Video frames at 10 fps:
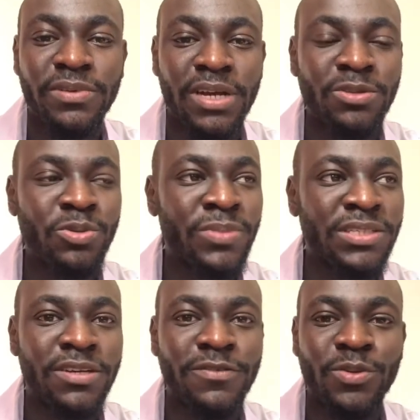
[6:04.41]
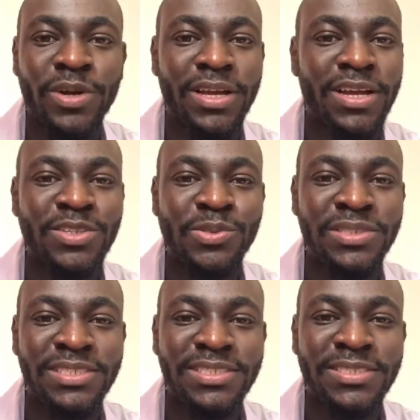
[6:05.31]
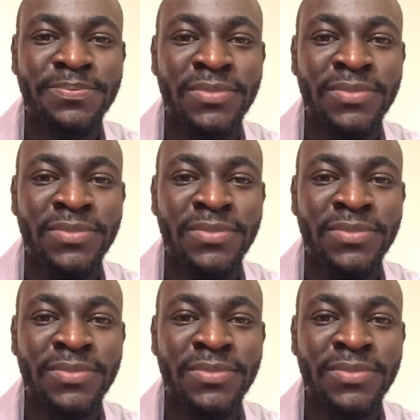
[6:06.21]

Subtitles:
I told myself, no, I can't do this.